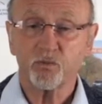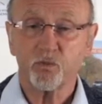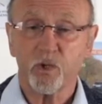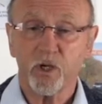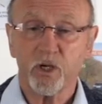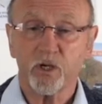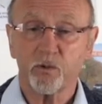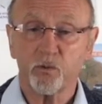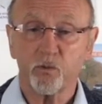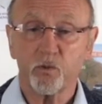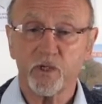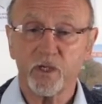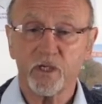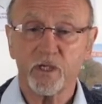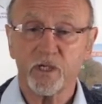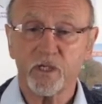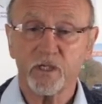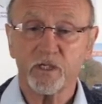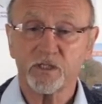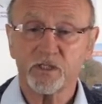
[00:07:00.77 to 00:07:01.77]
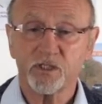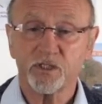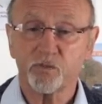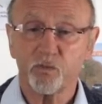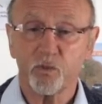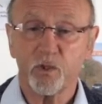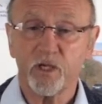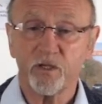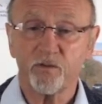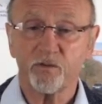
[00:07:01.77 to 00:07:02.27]
where we
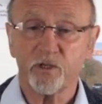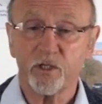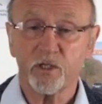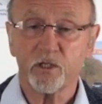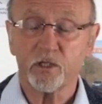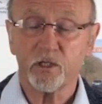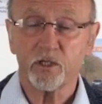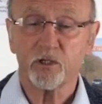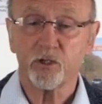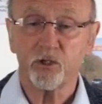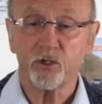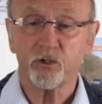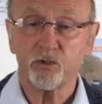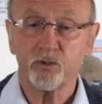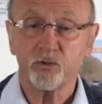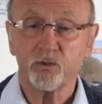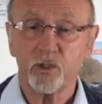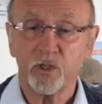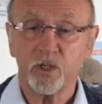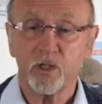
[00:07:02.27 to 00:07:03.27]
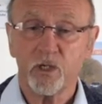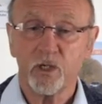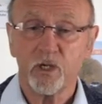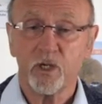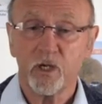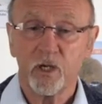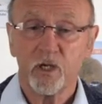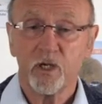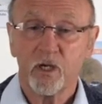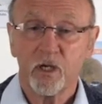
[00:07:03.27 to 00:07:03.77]
split the lagoon
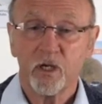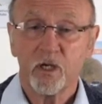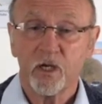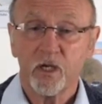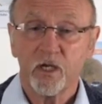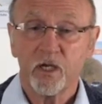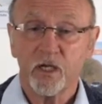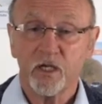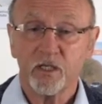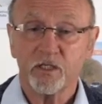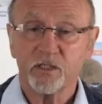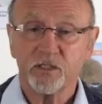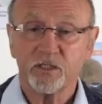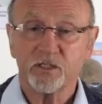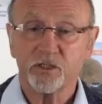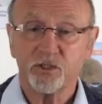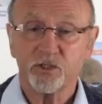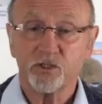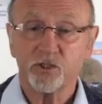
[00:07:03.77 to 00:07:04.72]
into